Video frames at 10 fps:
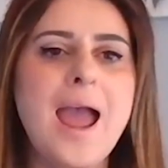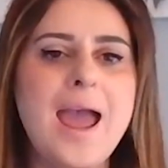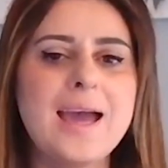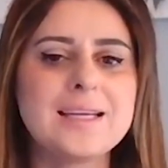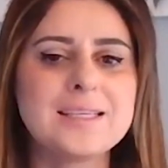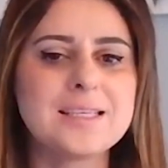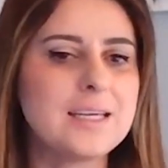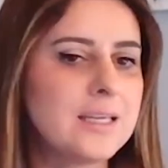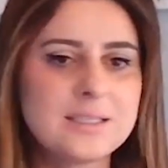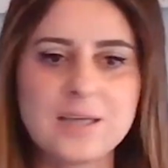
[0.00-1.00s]
And
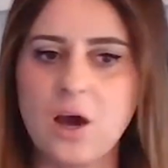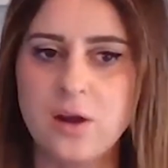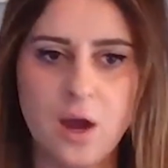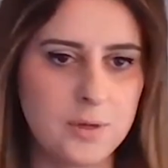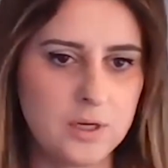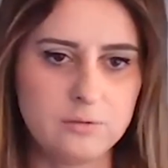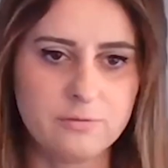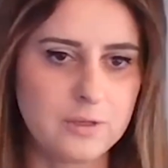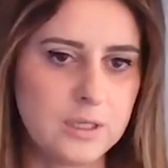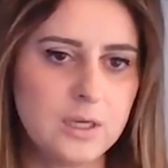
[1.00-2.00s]
it is a nominal
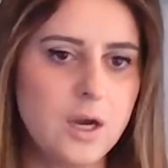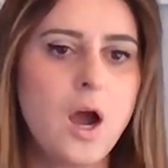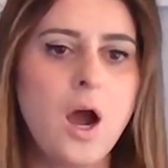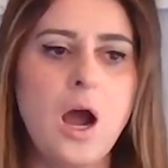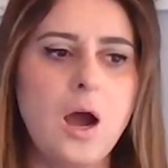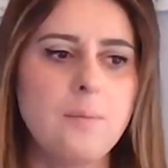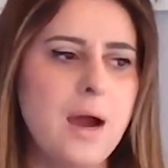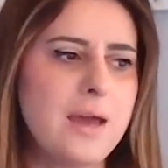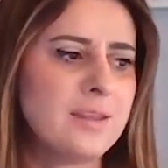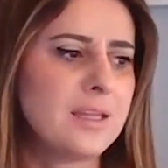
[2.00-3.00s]
fee.
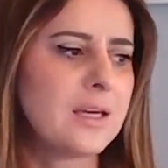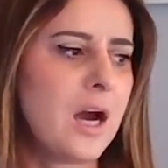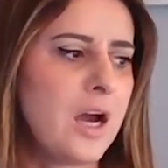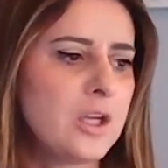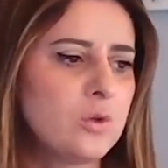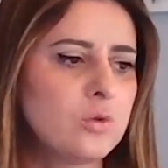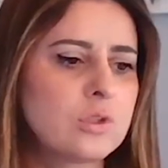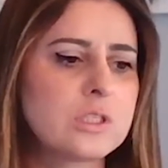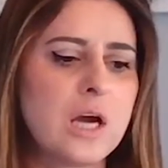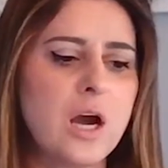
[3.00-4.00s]
I think I
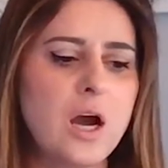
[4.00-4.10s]
used